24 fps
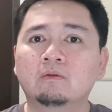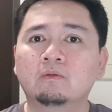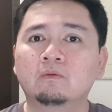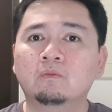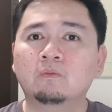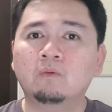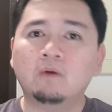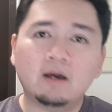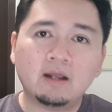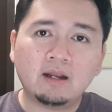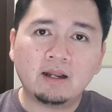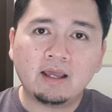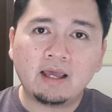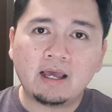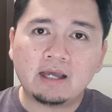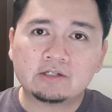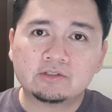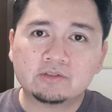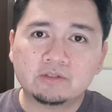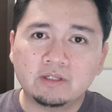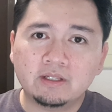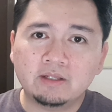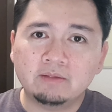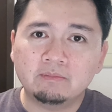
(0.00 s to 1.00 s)
What I
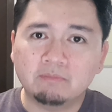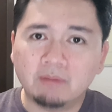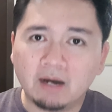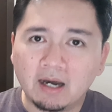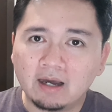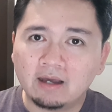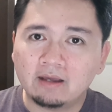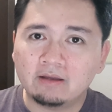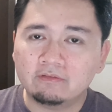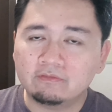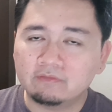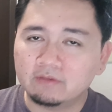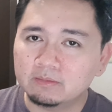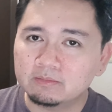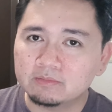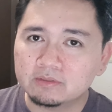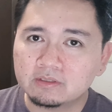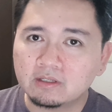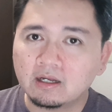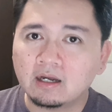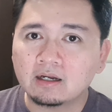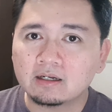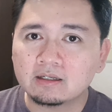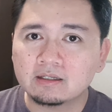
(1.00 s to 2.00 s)
actually buy from
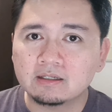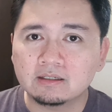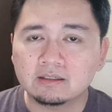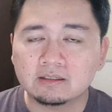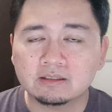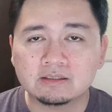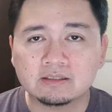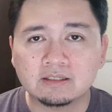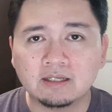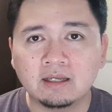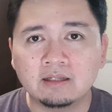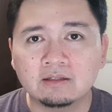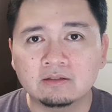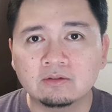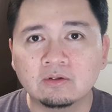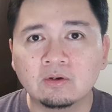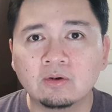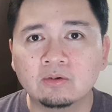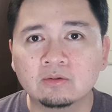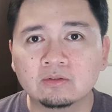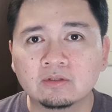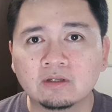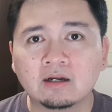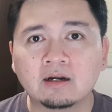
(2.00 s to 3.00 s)
StockX and
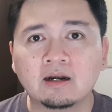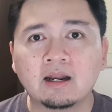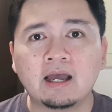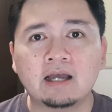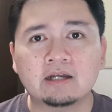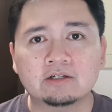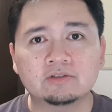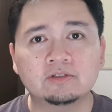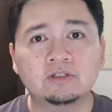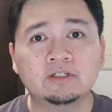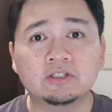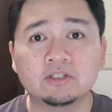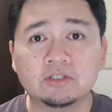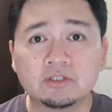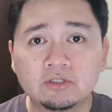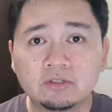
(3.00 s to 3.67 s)
GOAT are actually